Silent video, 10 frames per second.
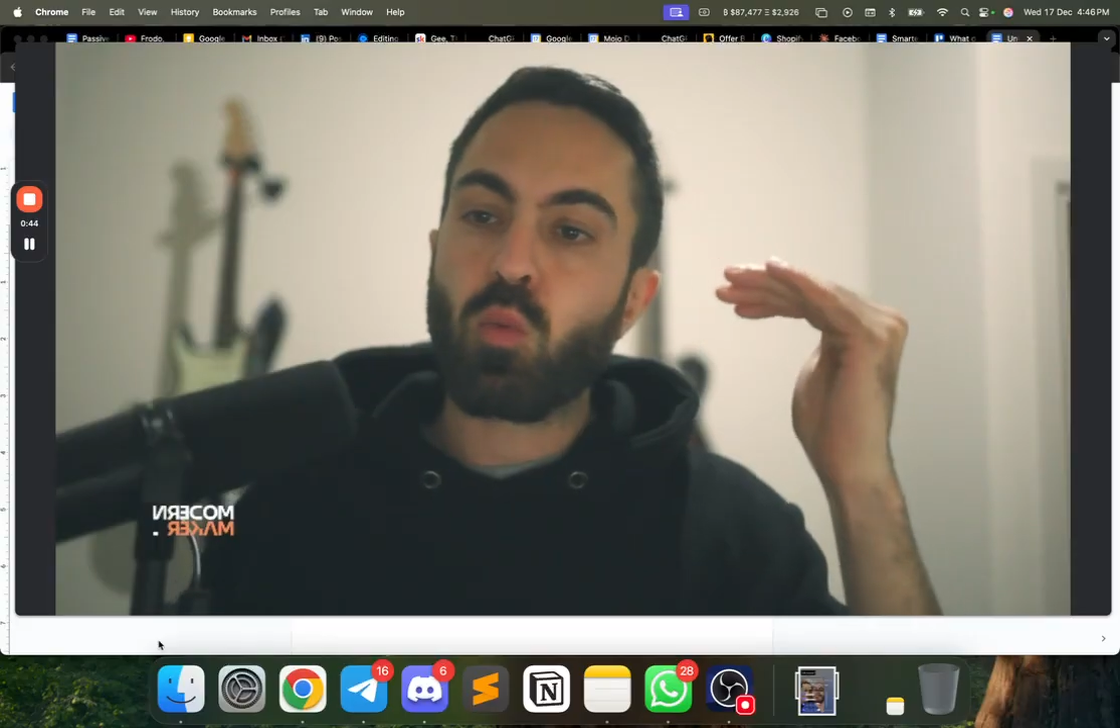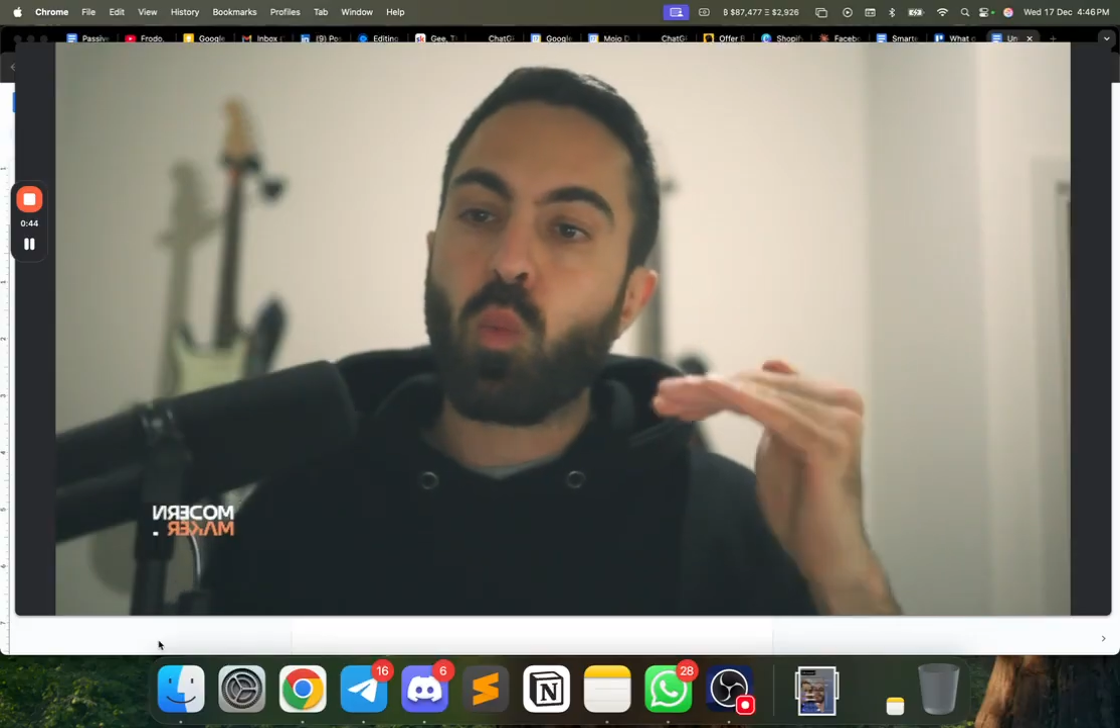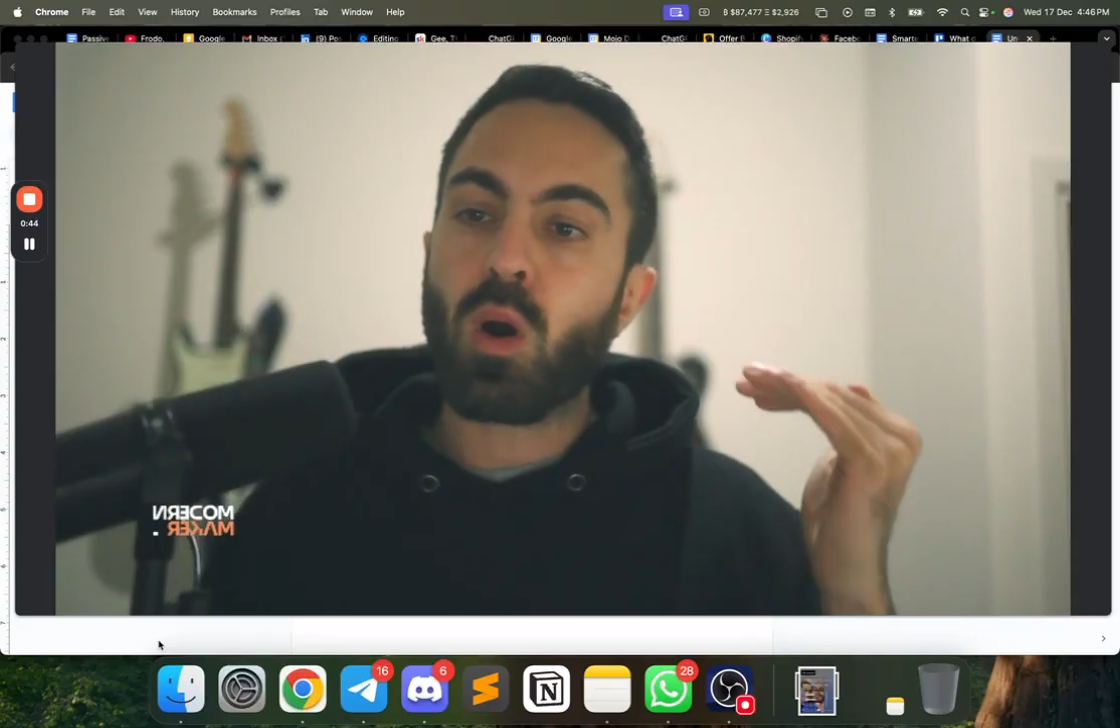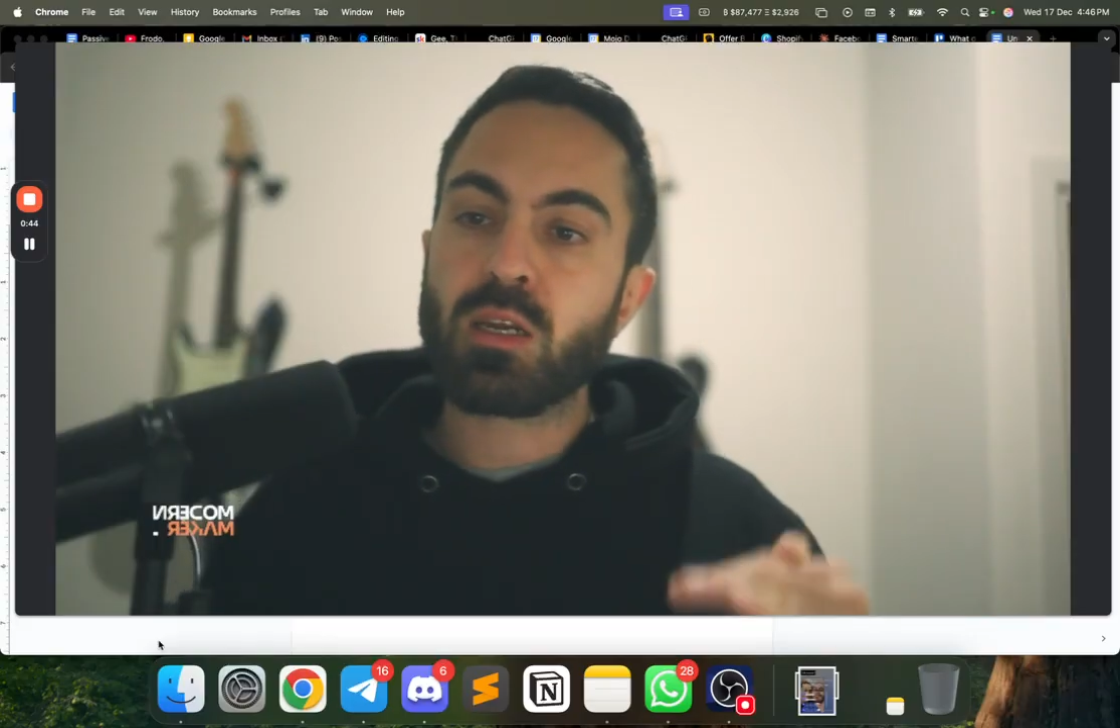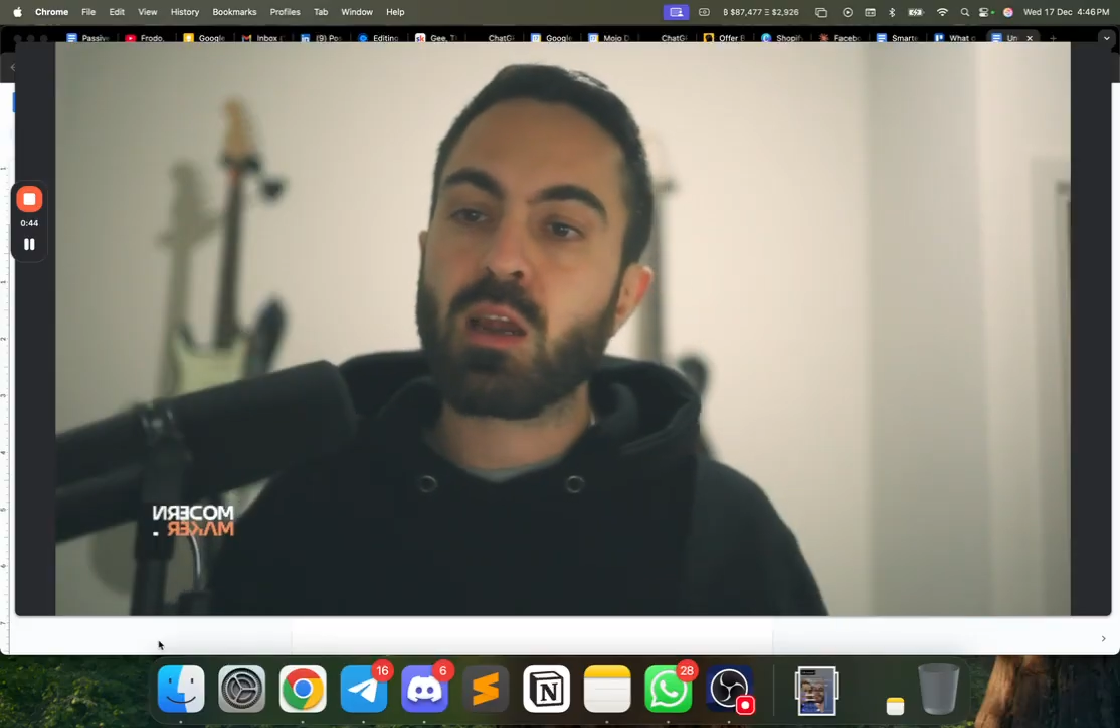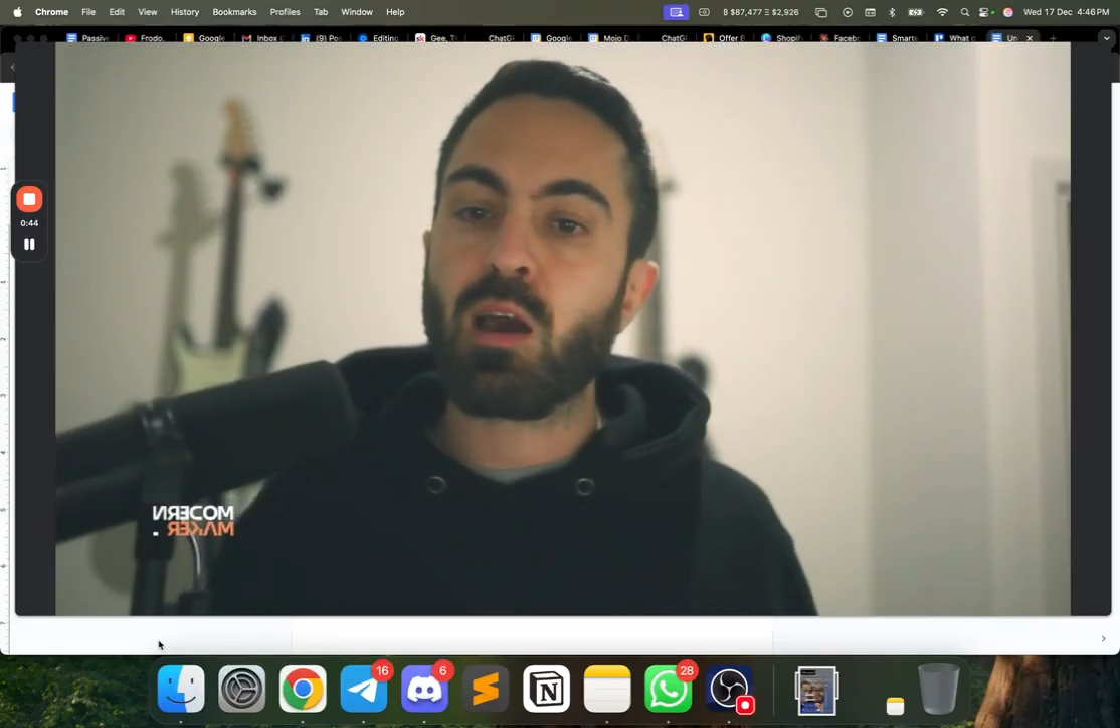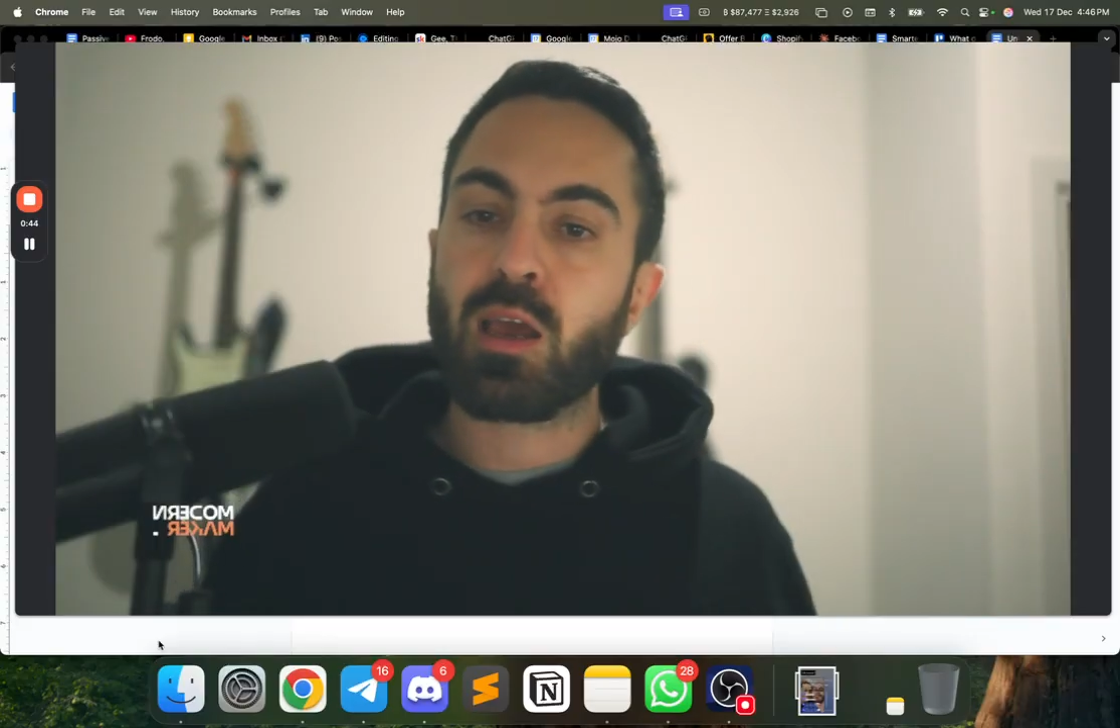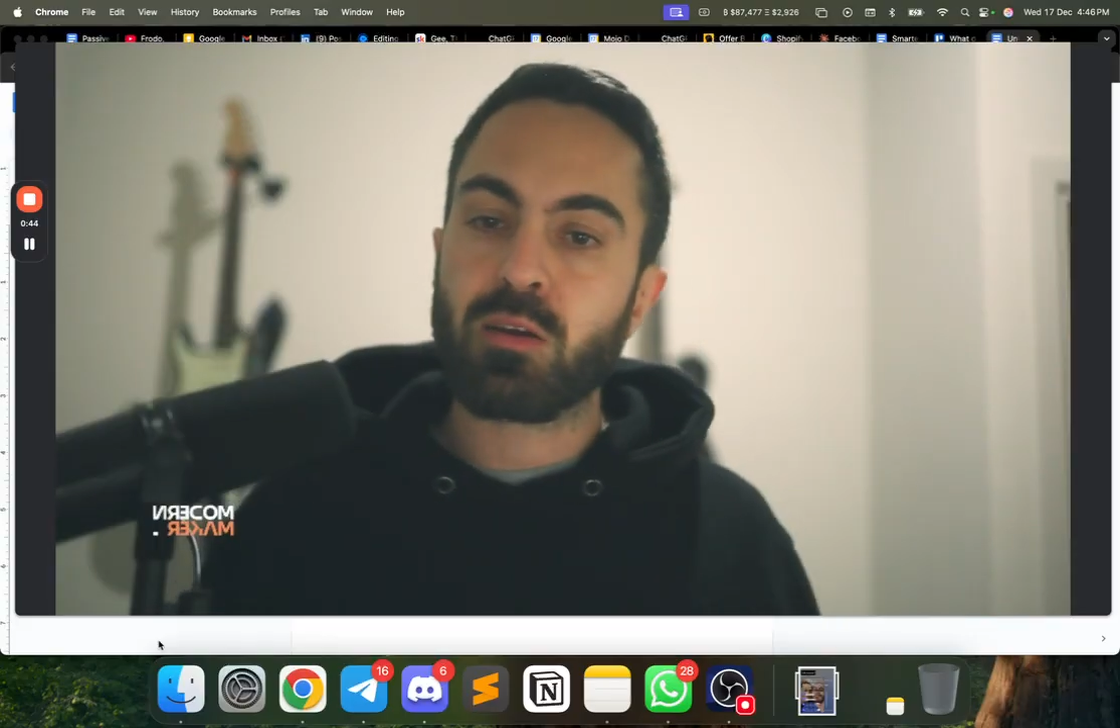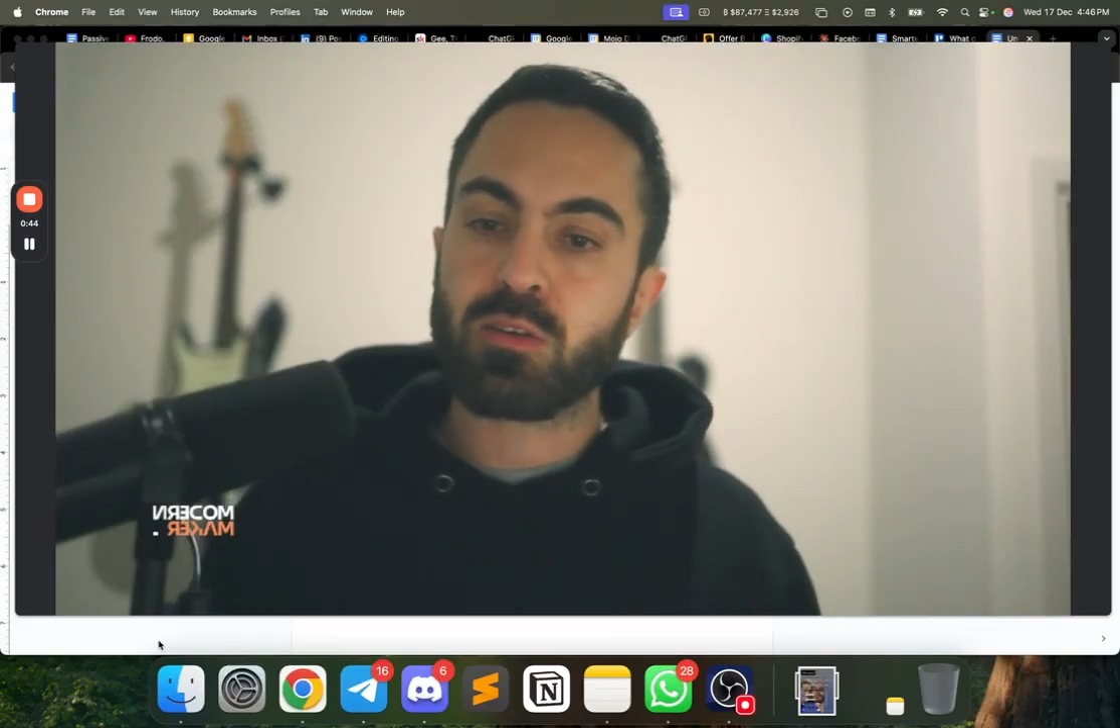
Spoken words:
one-liners